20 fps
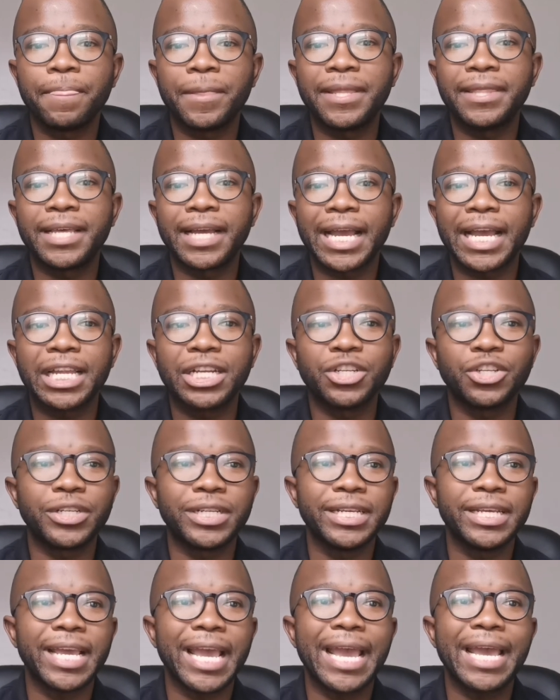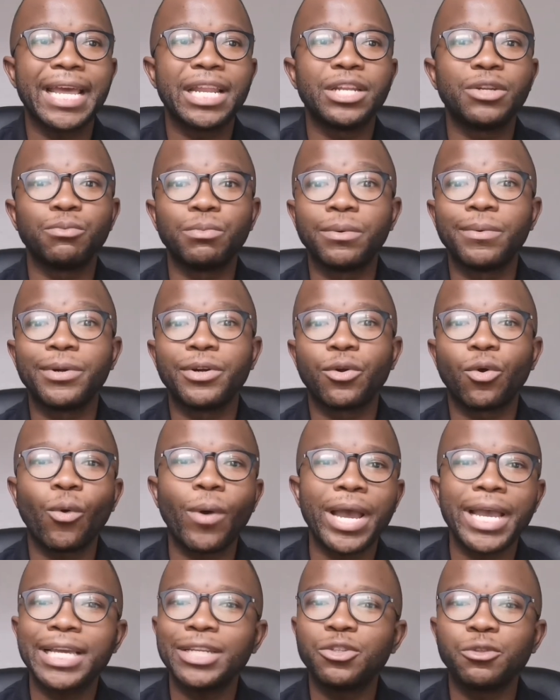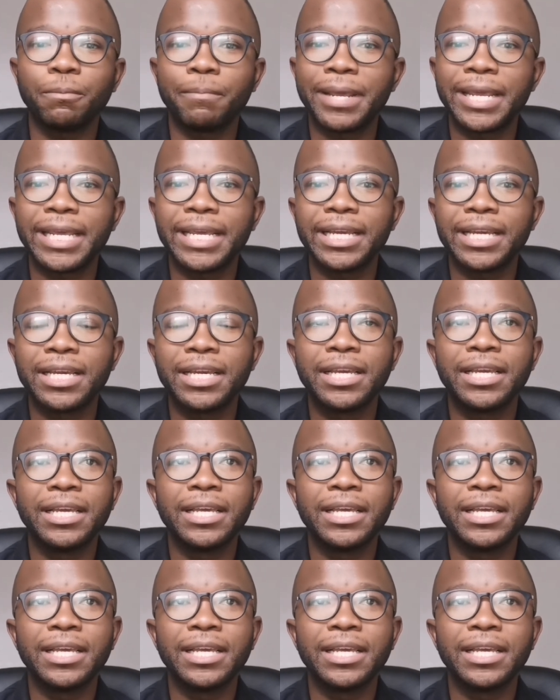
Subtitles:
in the country, and we were required to make